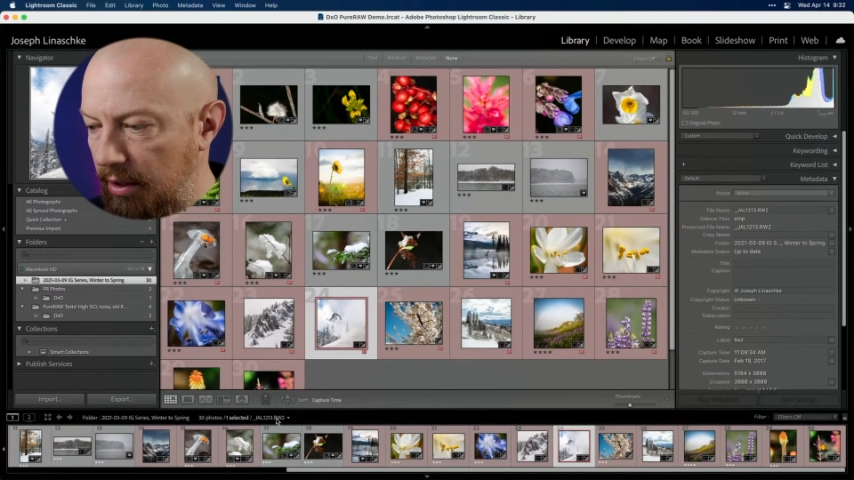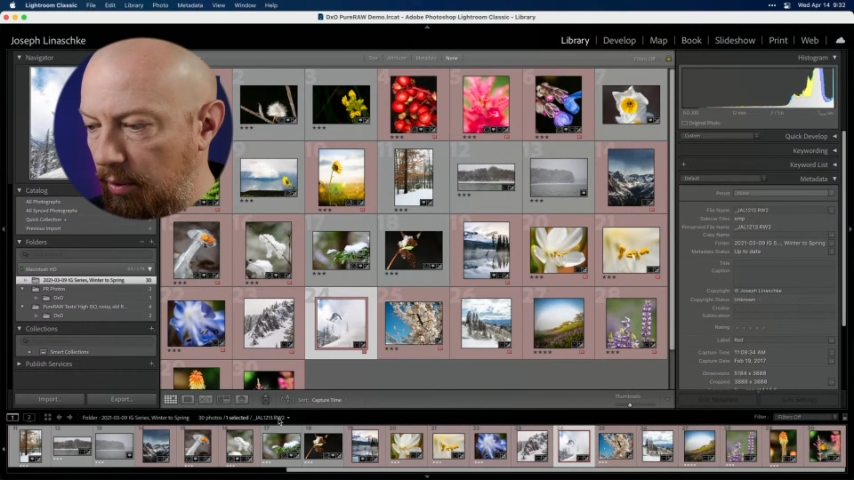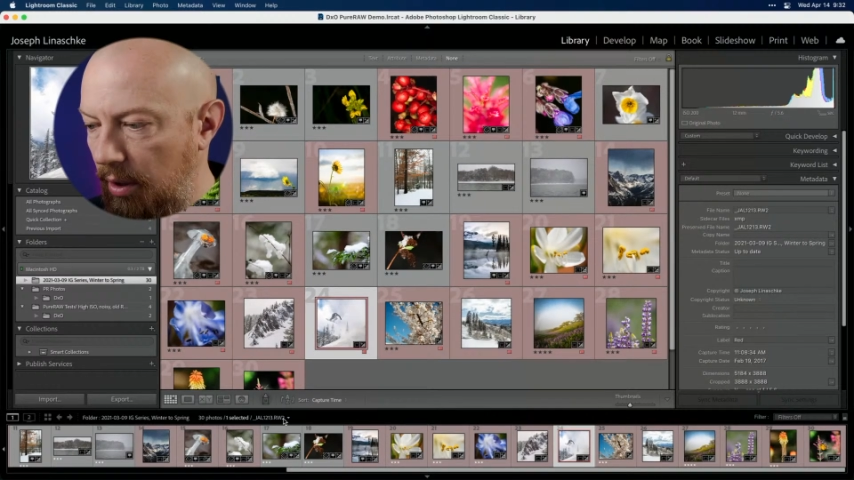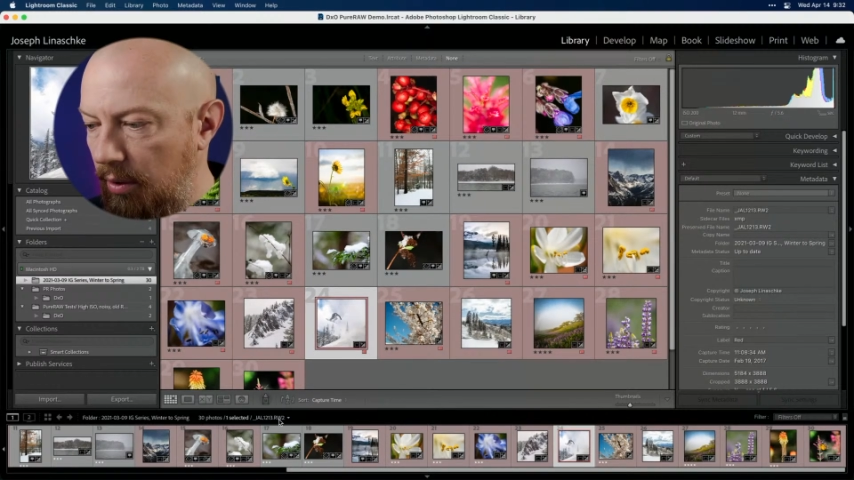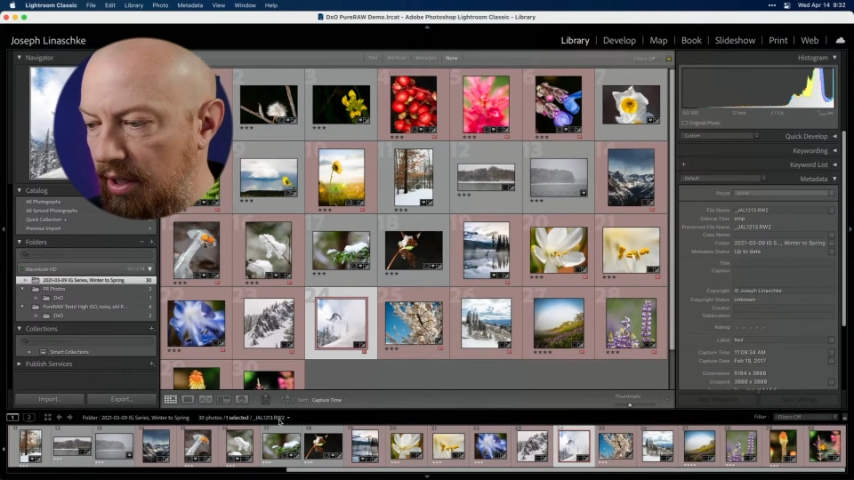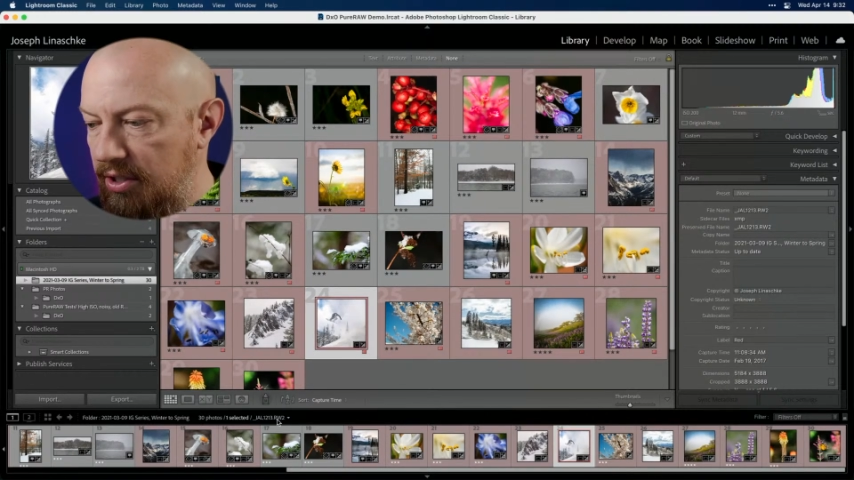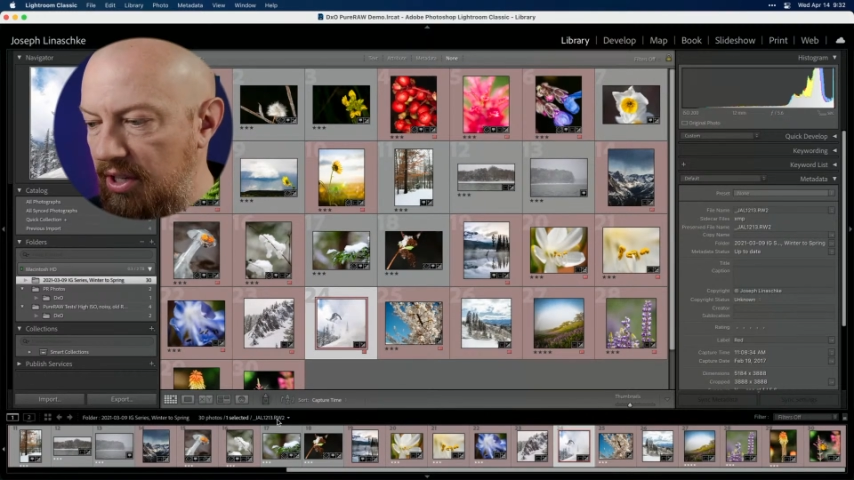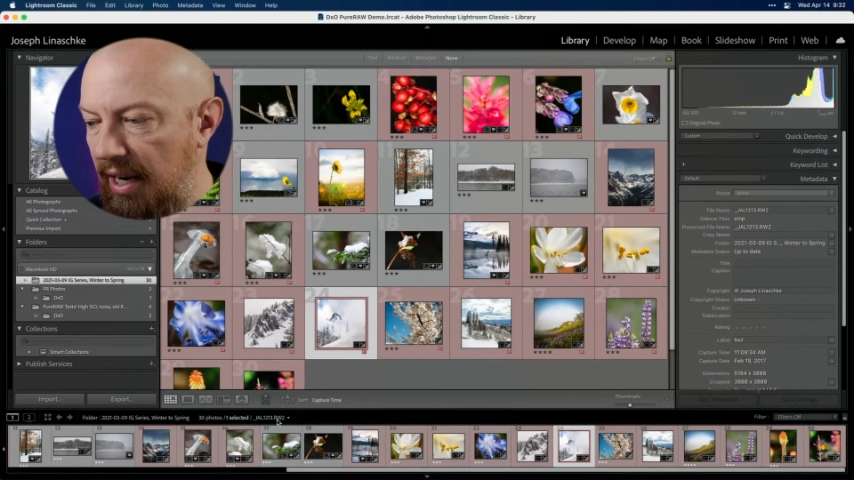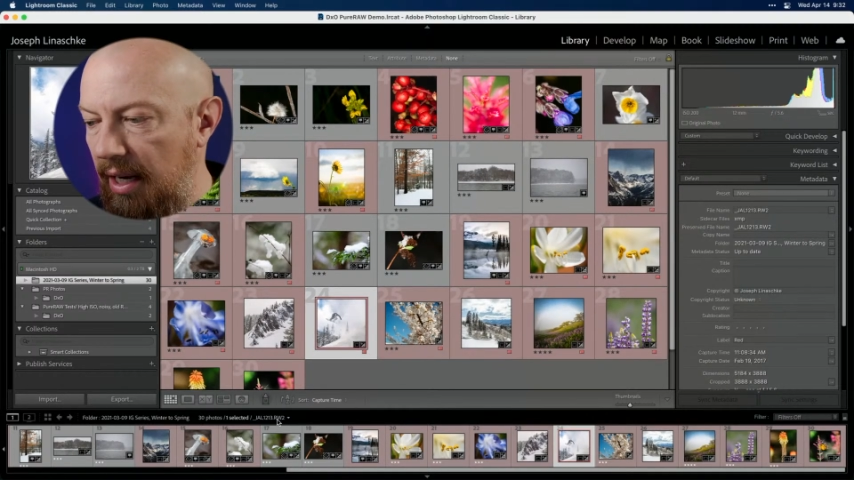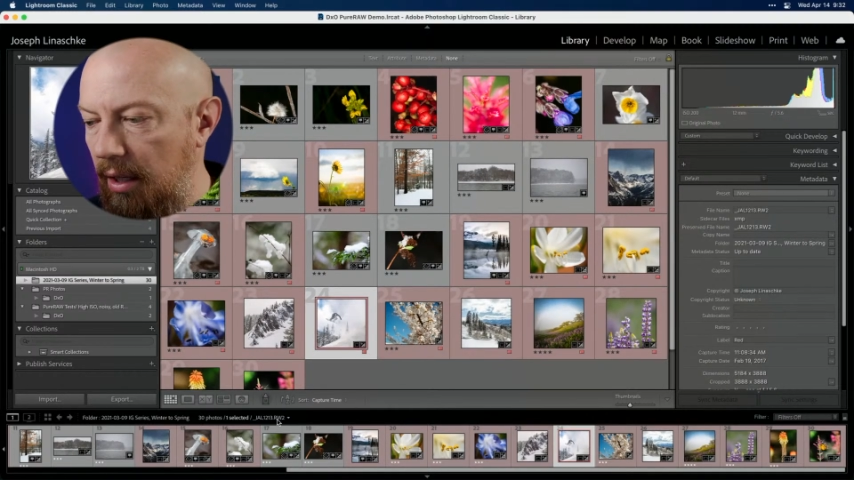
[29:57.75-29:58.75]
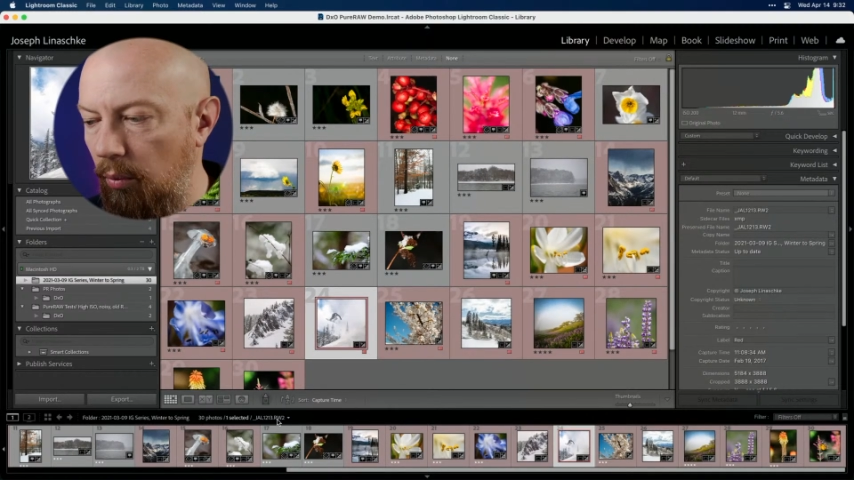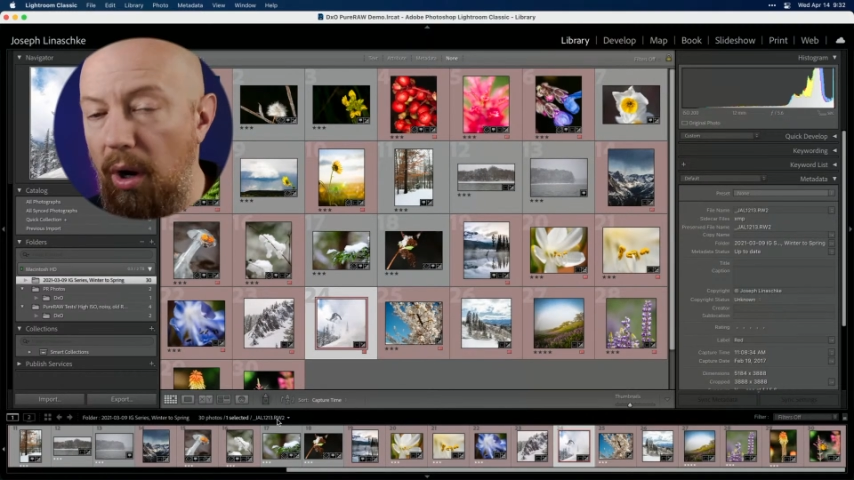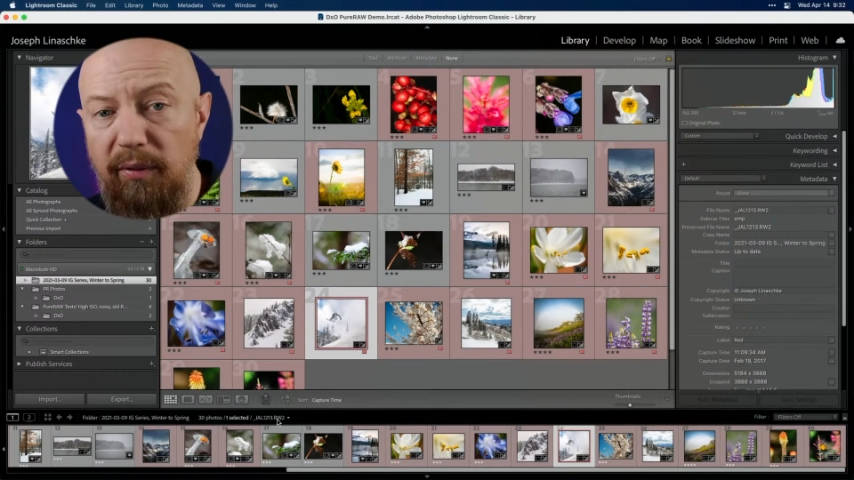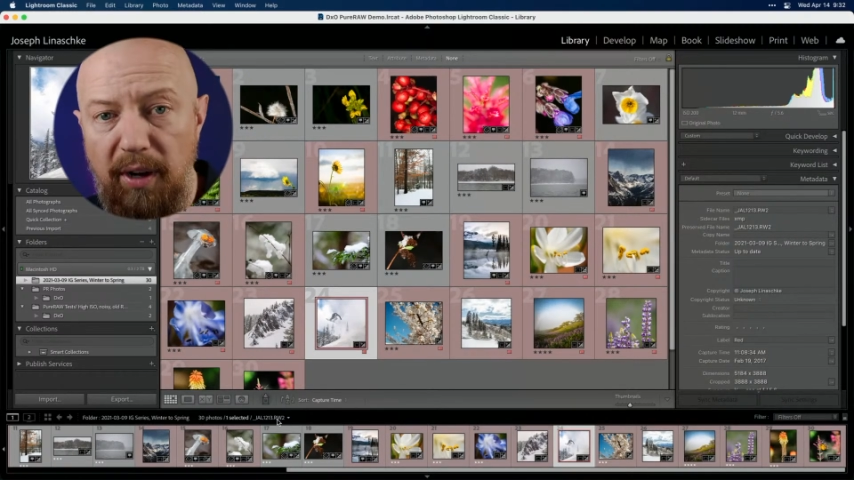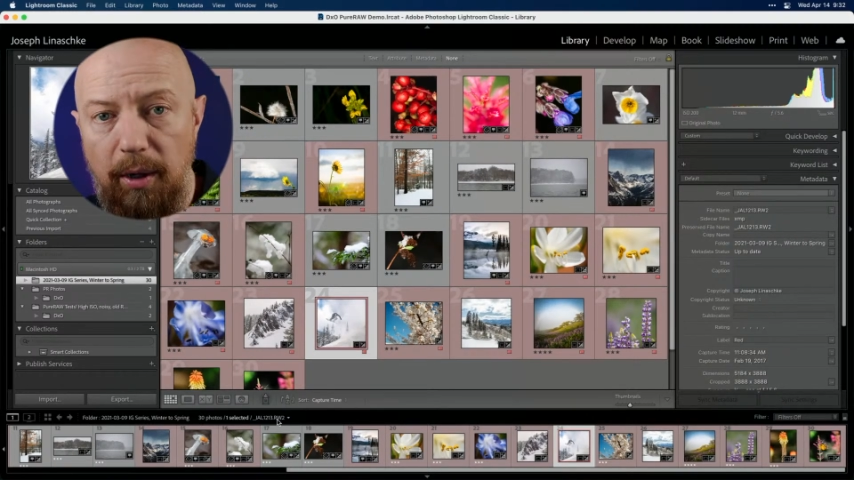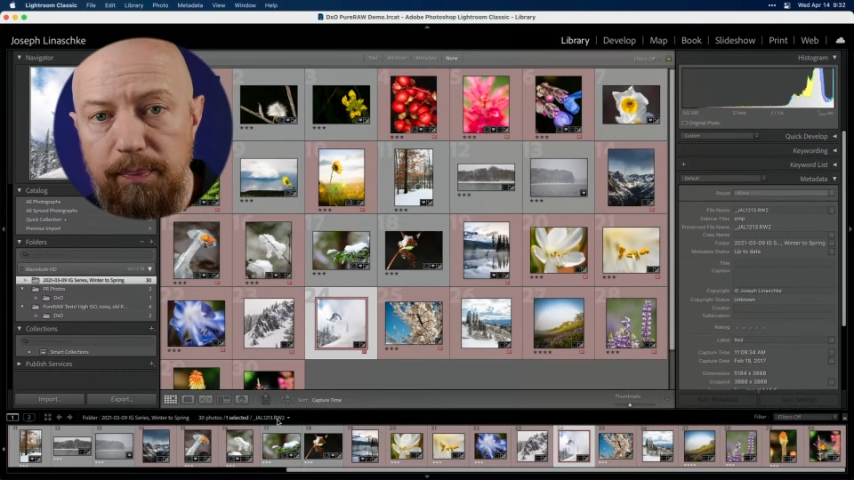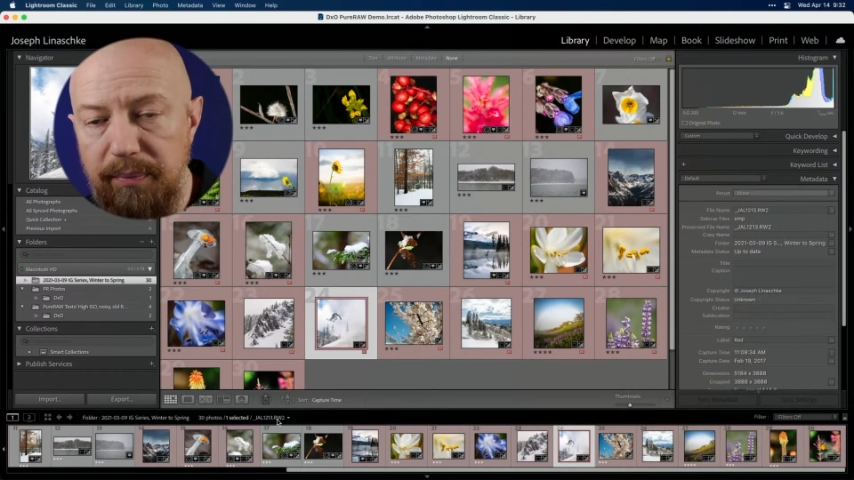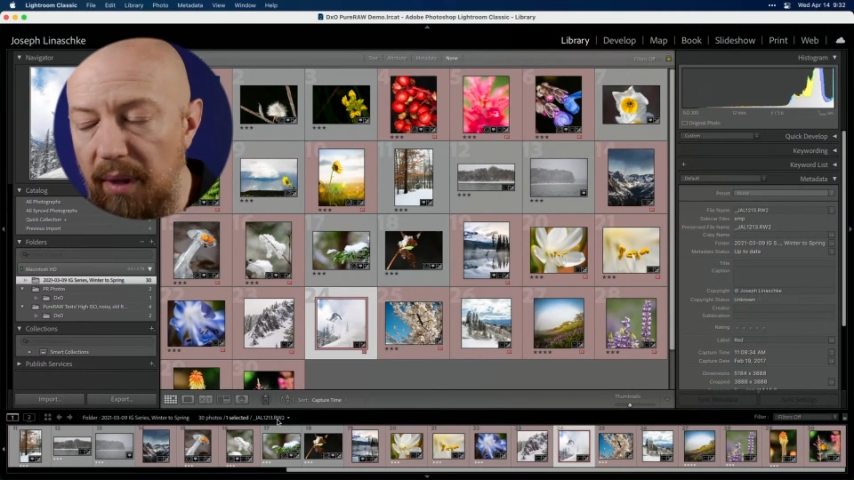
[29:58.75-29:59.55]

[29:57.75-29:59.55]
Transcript: There we go. It's a raw file.